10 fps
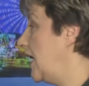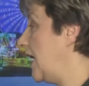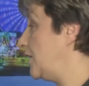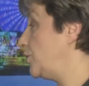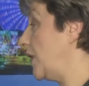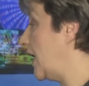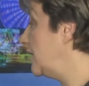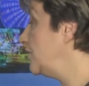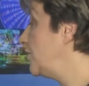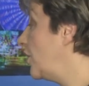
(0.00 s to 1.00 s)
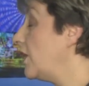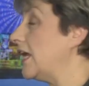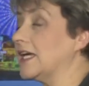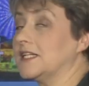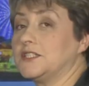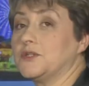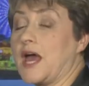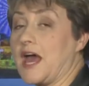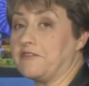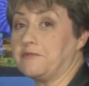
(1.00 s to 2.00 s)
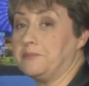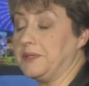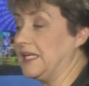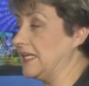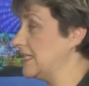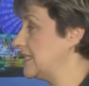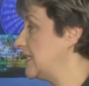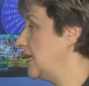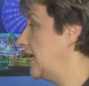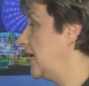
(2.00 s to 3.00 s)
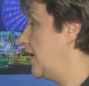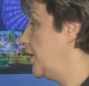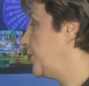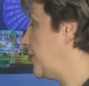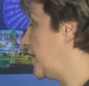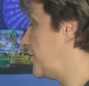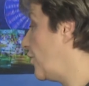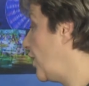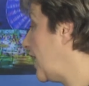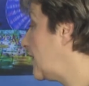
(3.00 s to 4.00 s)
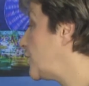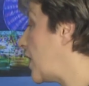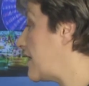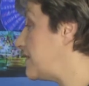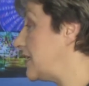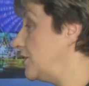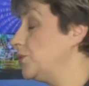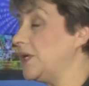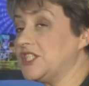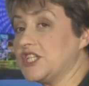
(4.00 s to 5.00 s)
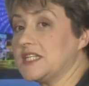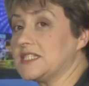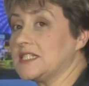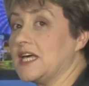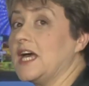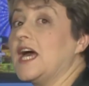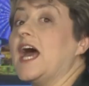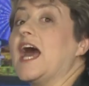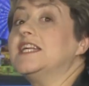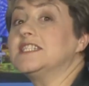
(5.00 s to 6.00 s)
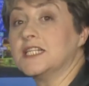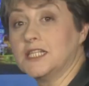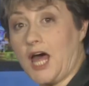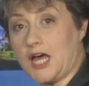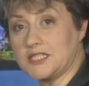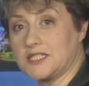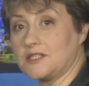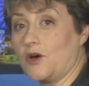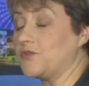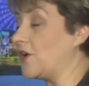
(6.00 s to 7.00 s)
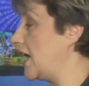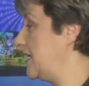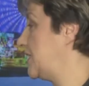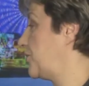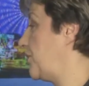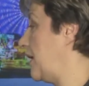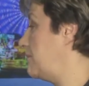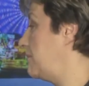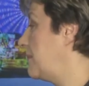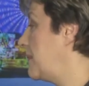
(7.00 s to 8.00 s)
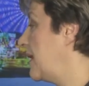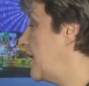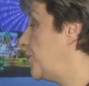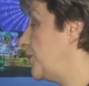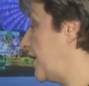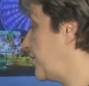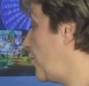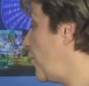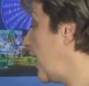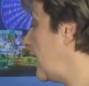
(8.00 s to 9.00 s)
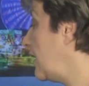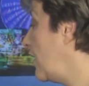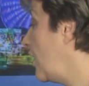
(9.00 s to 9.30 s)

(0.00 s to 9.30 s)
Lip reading: and we aren't going to have peas. We are going to have sandwiches and lots of ice cream. We are going